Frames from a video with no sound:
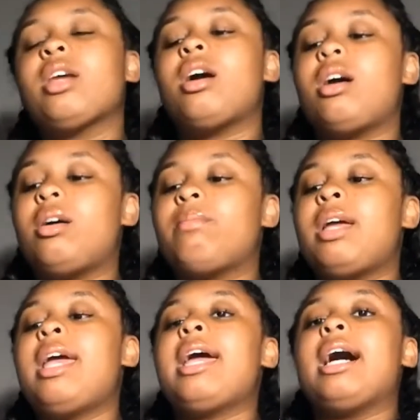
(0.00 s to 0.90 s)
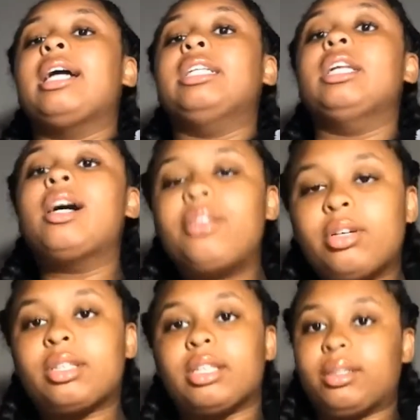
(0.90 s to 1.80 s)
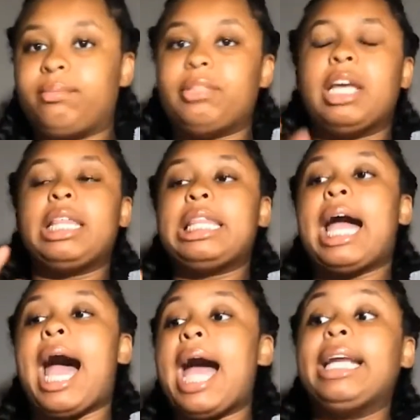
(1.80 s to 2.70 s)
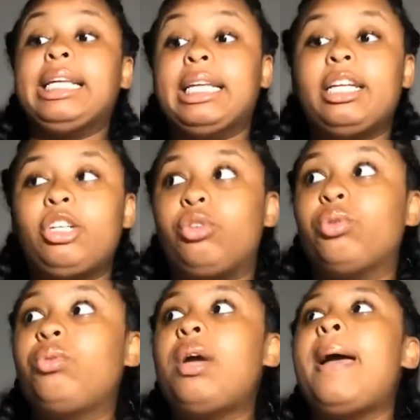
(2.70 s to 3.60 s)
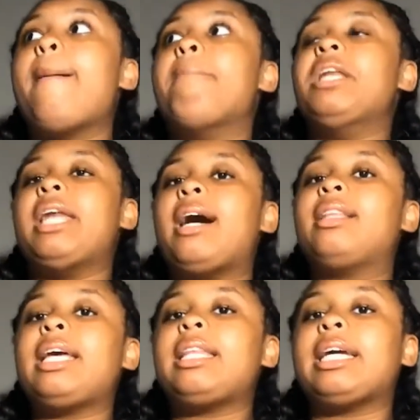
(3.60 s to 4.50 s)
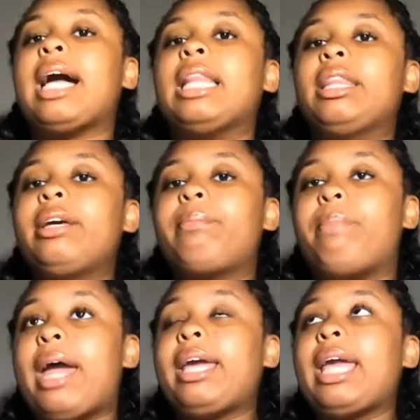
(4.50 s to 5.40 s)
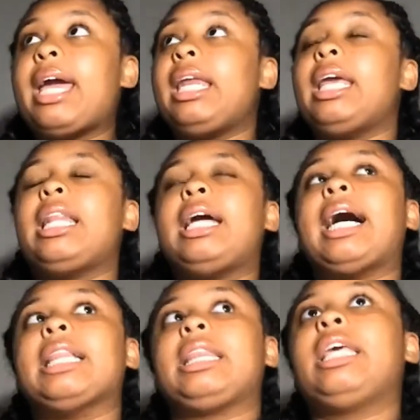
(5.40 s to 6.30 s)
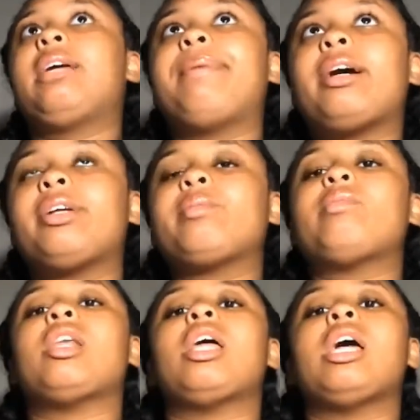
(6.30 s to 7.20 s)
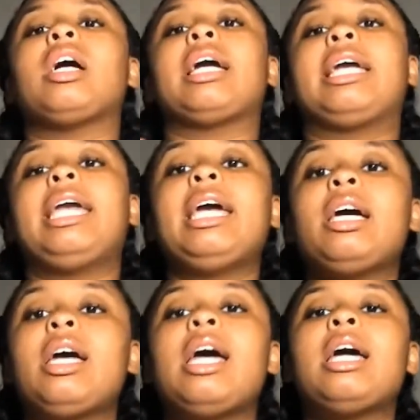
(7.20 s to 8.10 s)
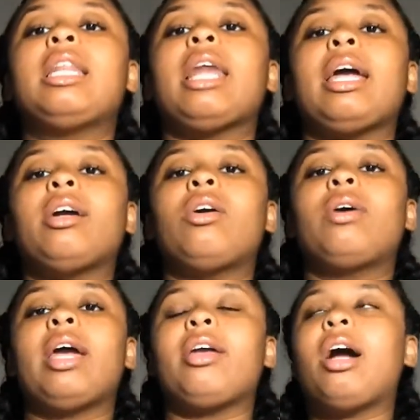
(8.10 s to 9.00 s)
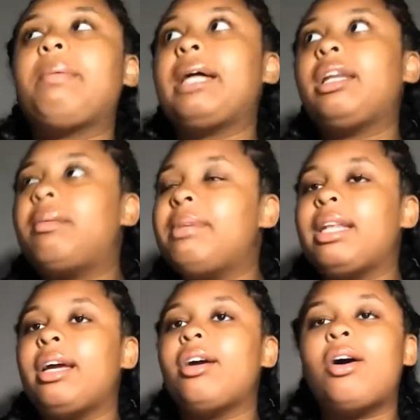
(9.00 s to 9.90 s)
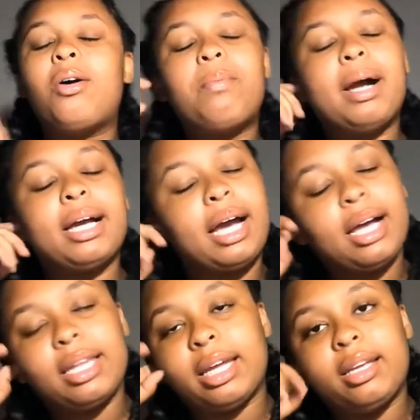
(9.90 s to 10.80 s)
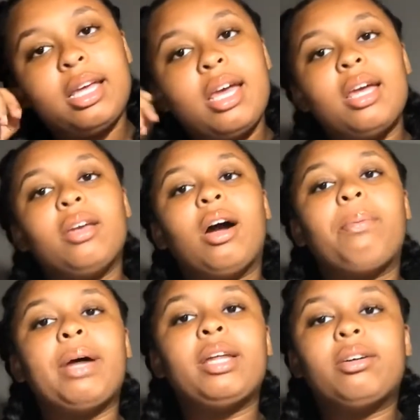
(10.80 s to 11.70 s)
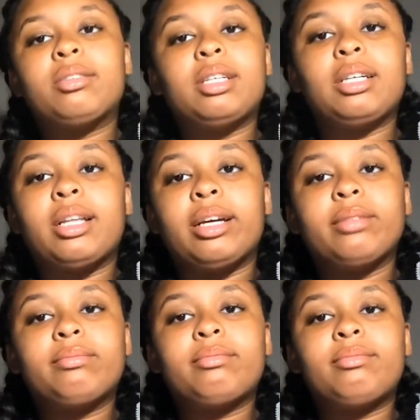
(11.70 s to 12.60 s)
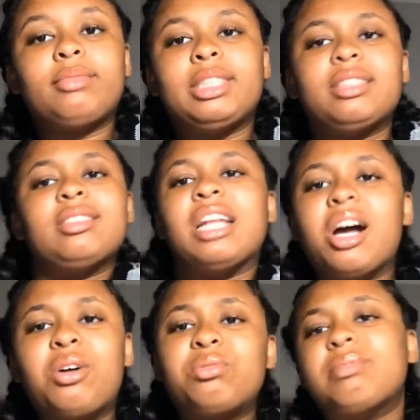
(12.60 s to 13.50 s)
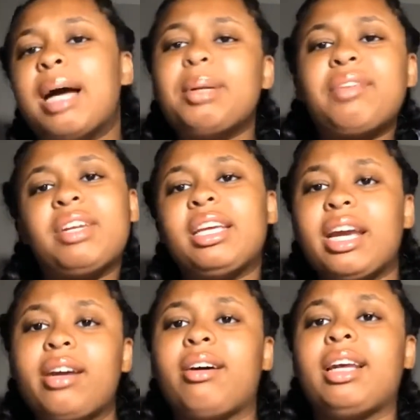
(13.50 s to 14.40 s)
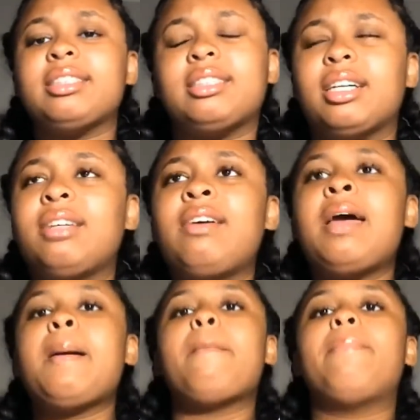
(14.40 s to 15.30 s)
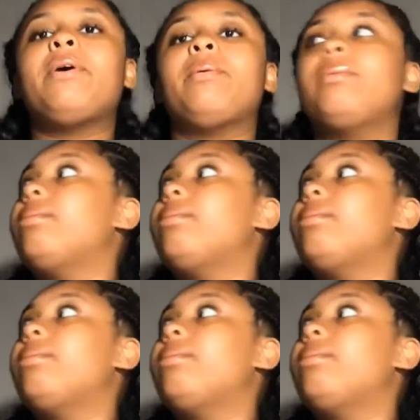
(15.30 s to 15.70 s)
Another thing that I didn't do, but now that like I look back at it and like I think about it, get like, okay, y'all probably gonna be like, oh my god, like y'all probably gonna think like, no, I'm not gonna carry all that stuff, but